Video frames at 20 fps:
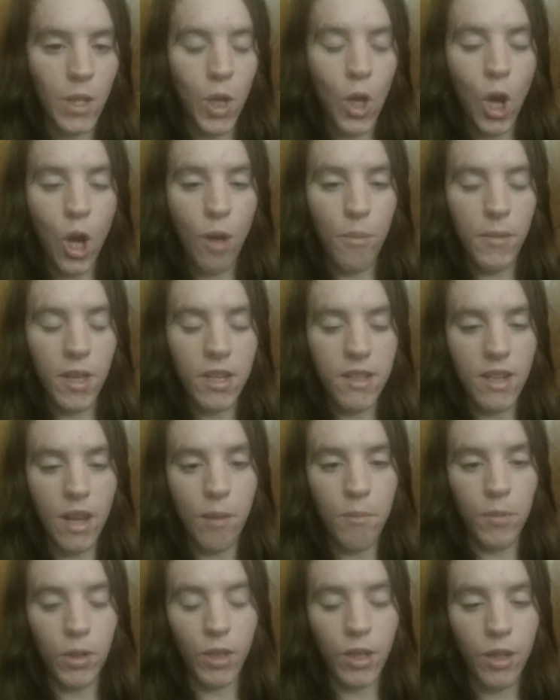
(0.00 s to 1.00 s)
comment
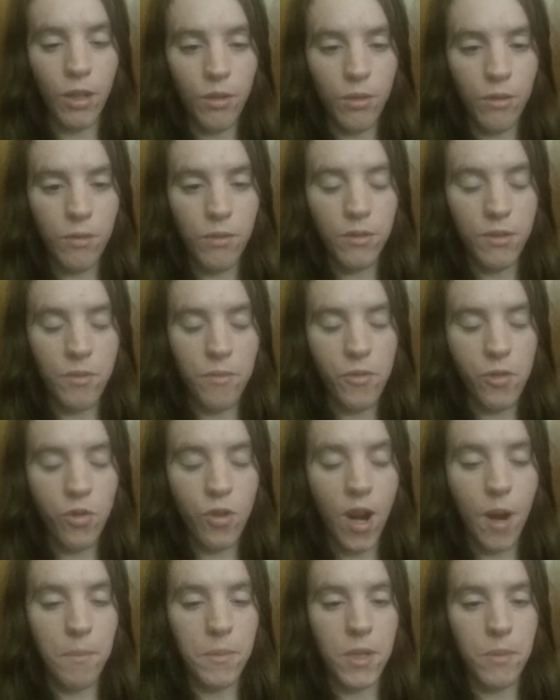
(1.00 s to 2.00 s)
down below,
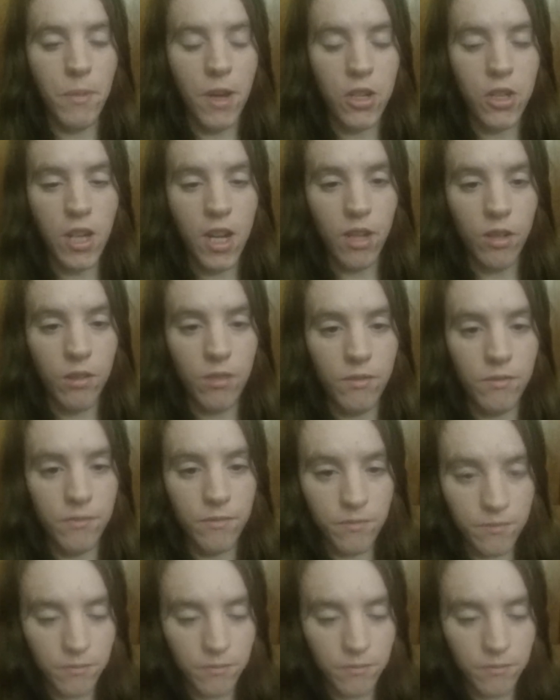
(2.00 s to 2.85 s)
subscribe to my channel.